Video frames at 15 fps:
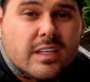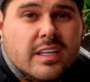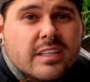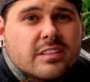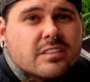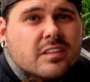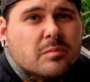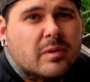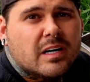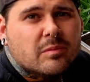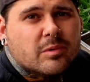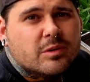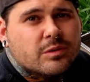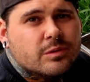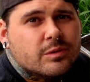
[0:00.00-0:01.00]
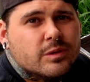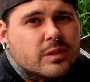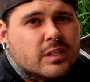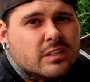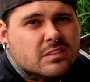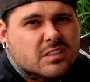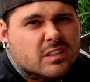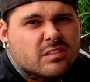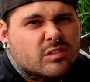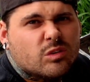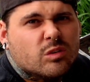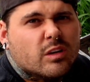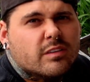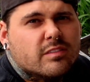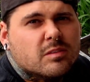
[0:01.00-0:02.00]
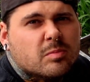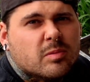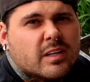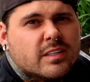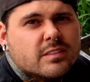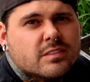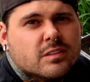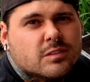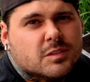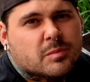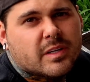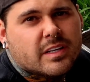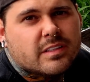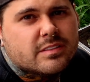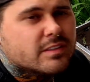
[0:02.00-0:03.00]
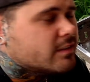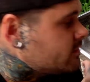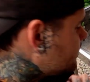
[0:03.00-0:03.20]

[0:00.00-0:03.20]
into the barbecue instead of all over the place, so it's a bit easier.